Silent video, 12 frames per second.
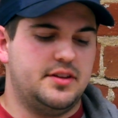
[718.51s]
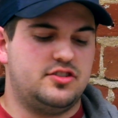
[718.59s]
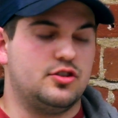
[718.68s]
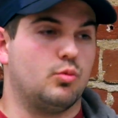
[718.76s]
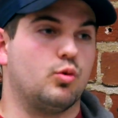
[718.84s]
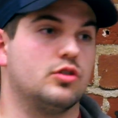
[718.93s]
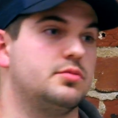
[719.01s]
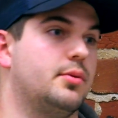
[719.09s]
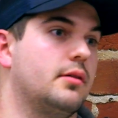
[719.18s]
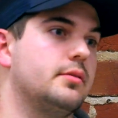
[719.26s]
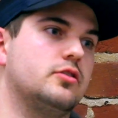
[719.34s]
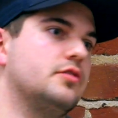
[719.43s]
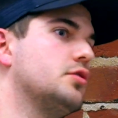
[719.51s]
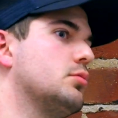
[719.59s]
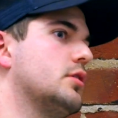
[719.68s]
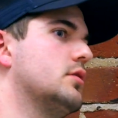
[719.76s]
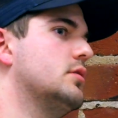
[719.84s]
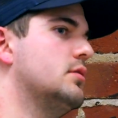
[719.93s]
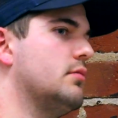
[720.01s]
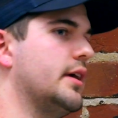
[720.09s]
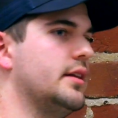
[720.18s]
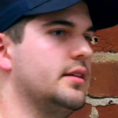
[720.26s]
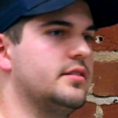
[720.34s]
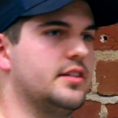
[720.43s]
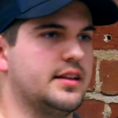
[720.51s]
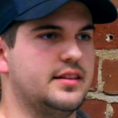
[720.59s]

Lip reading: This is the worst part of a service worker, right? It's